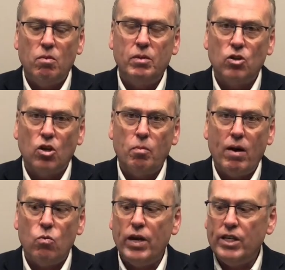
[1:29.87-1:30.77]
When we talk
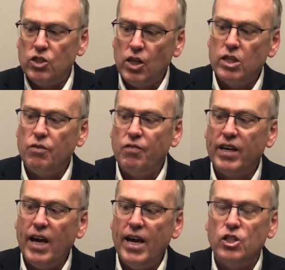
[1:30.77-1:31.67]
about
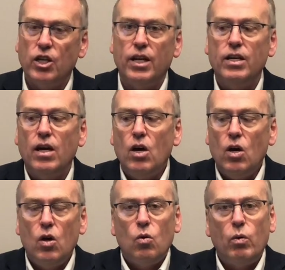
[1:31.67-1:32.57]
recertification,
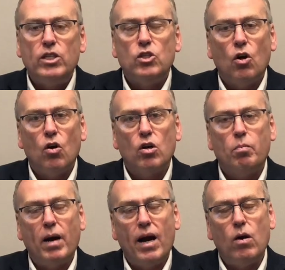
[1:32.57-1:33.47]
we talk
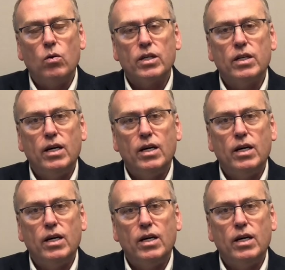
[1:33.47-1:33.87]
about